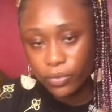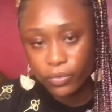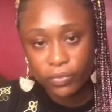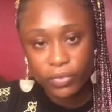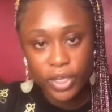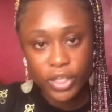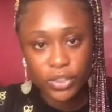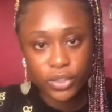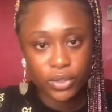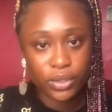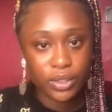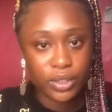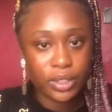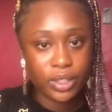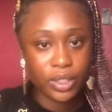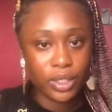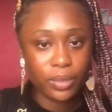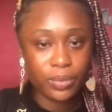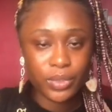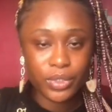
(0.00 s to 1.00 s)
of Fashion
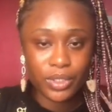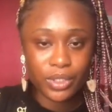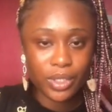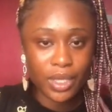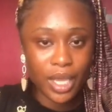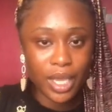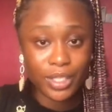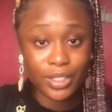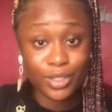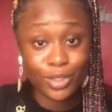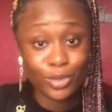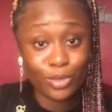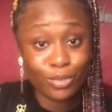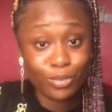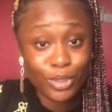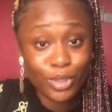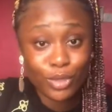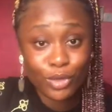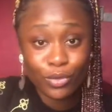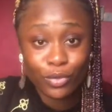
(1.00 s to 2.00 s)
Tips. I still
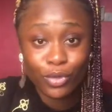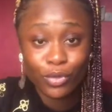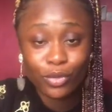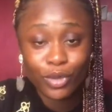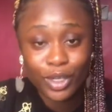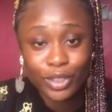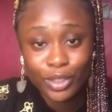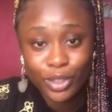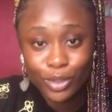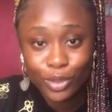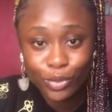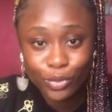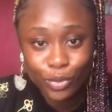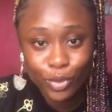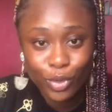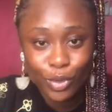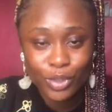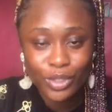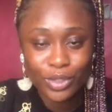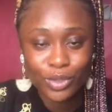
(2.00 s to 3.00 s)
remain your favorite girl, of
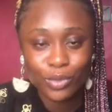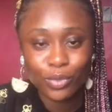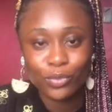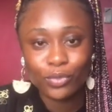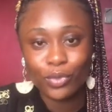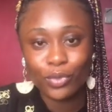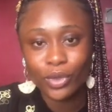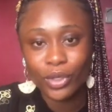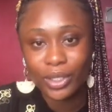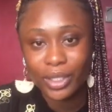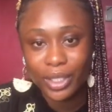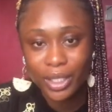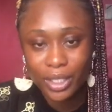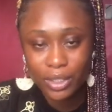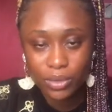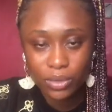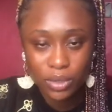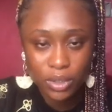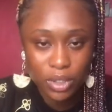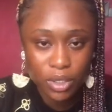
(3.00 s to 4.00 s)
course. Don't forget
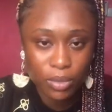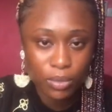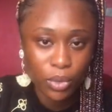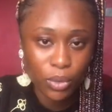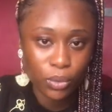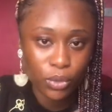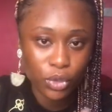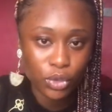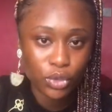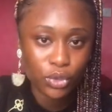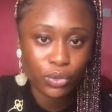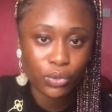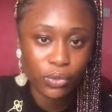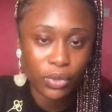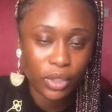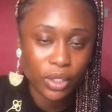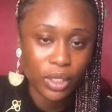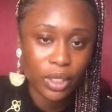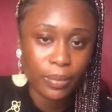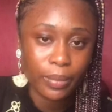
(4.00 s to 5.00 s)
to tell me what you
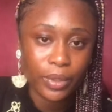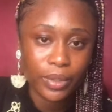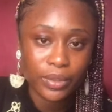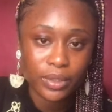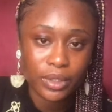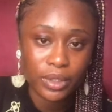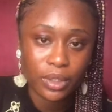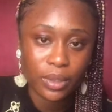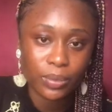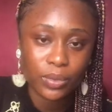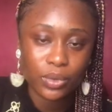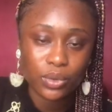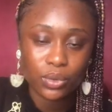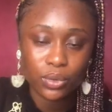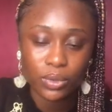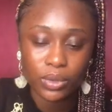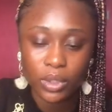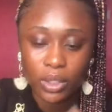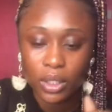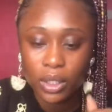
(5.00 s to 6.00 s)
think about this
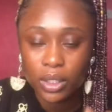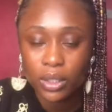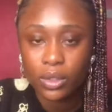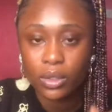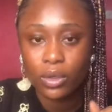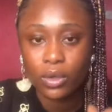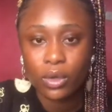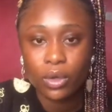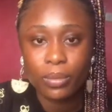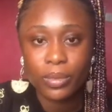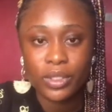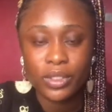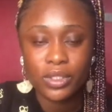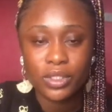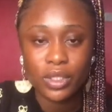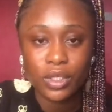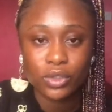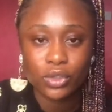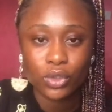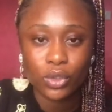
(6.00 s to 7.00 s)
episode in the comment
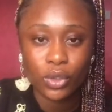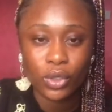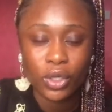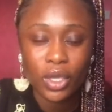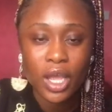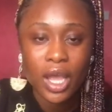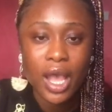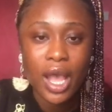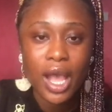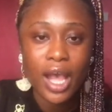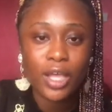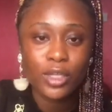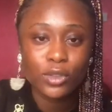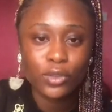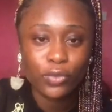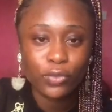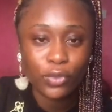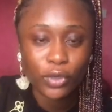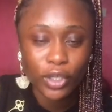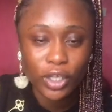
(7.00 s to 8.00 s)
section, and
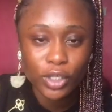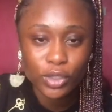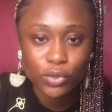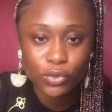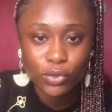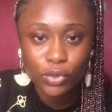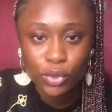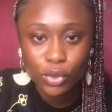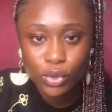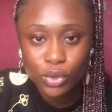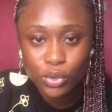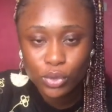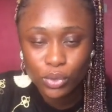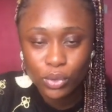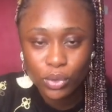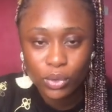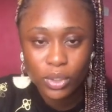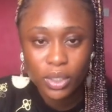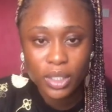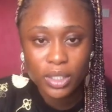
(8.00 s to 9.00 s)
don't forget to follow us on
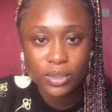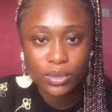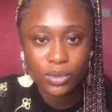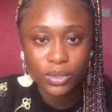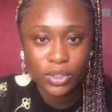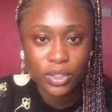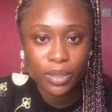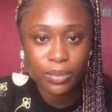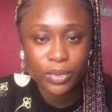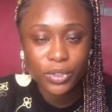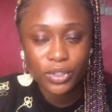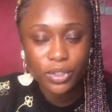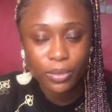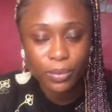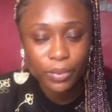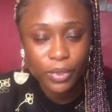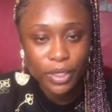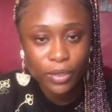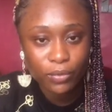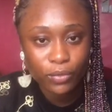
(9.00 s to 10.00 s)
all our social media
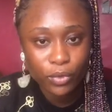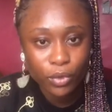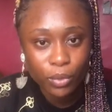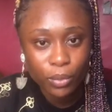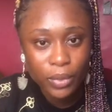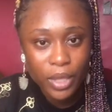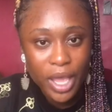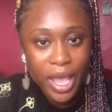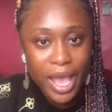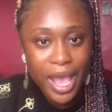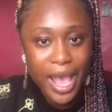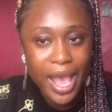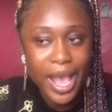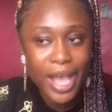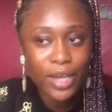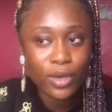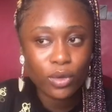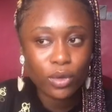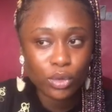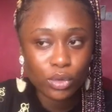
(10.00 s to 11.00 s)
platforms,
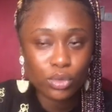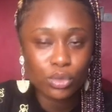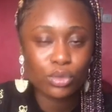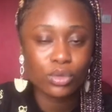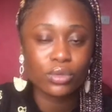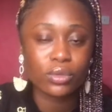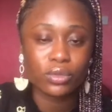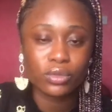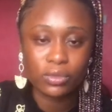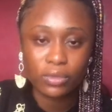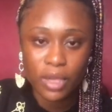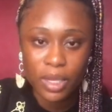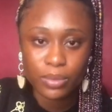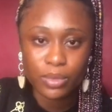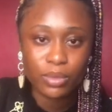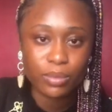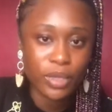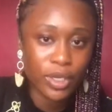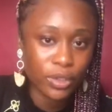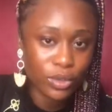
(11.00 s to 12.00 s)
and also subscribe
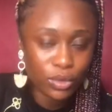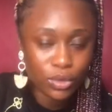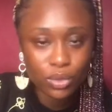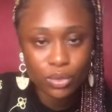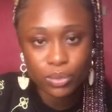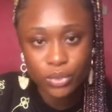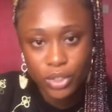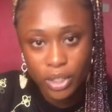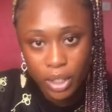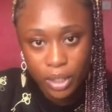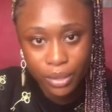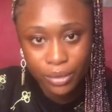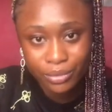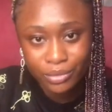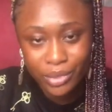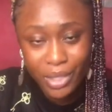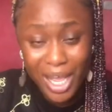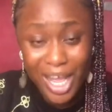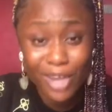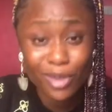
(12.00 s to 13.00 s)
to my YouTube channel,
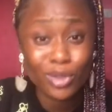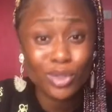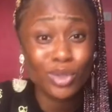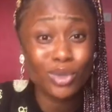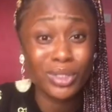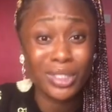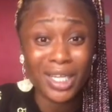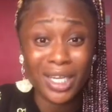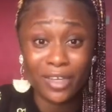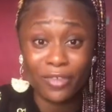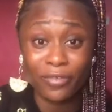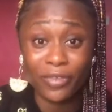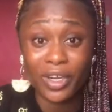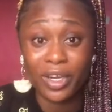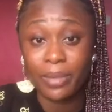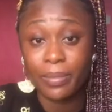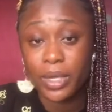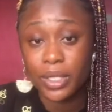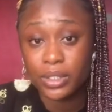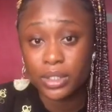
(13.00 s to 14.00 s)
and also tell a
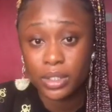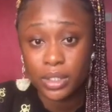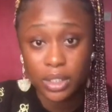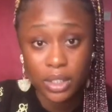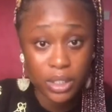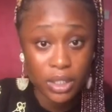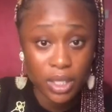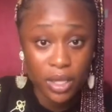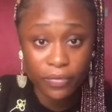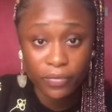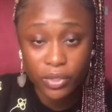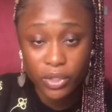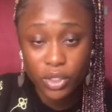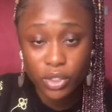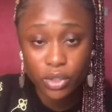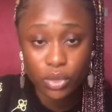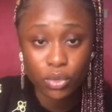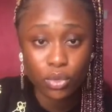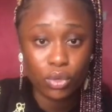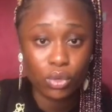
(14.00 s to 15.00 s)
friend about Sisters Cafe.
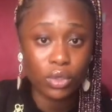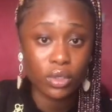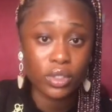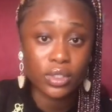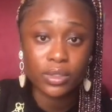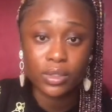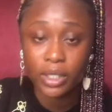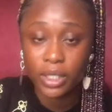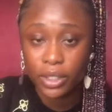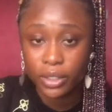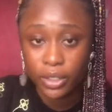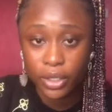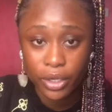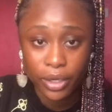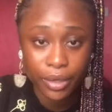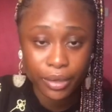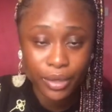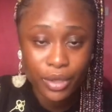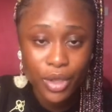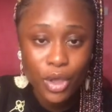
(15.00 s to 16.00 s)
There's a whole lot to learn
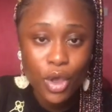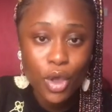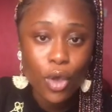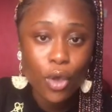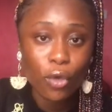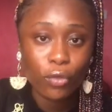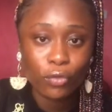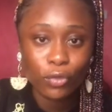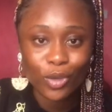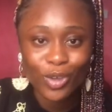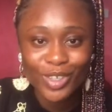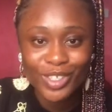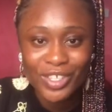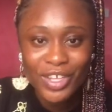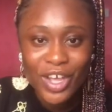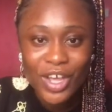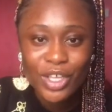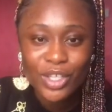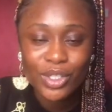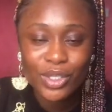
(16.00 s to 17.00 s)
here, of course.
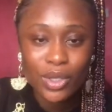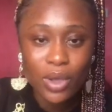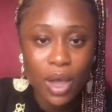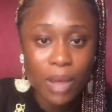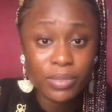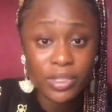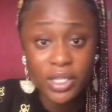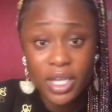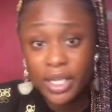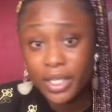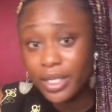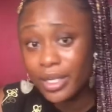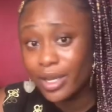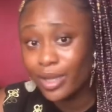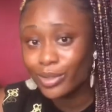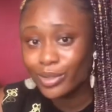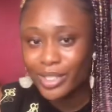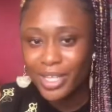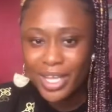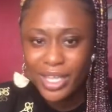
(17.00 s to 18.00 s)
So I'm signing
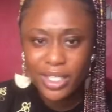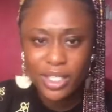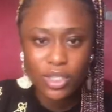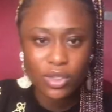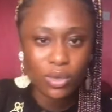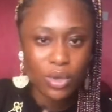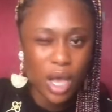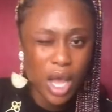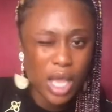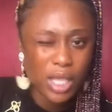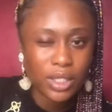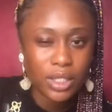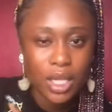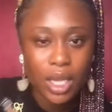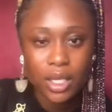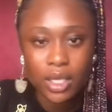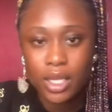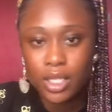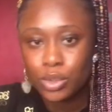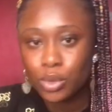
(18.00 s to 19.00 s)
out. See you guys
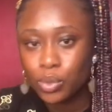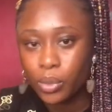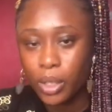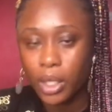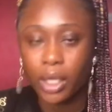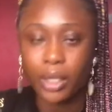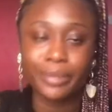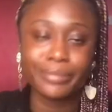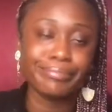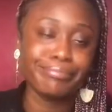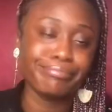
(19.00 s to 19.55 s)
next week.